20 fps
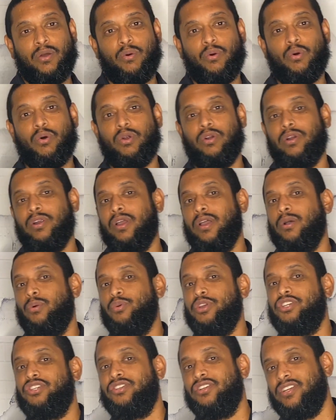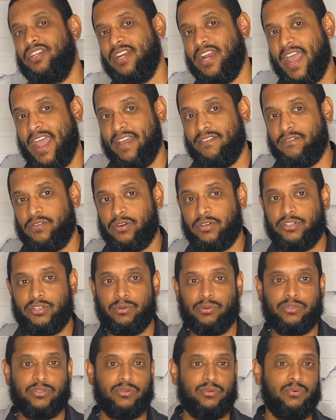Or we shouldn't have
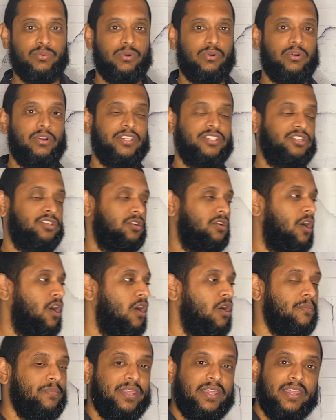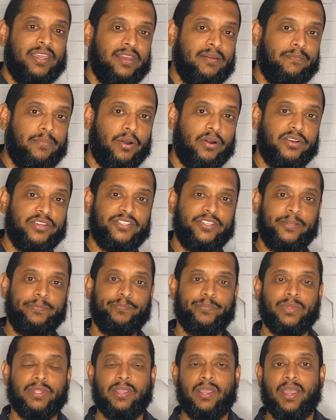virtual school, or it should all be in
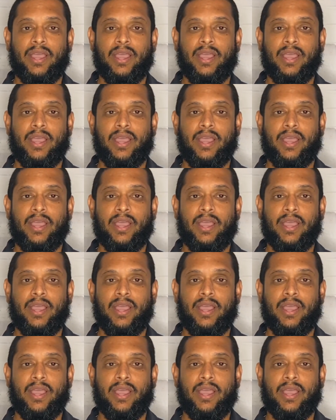person.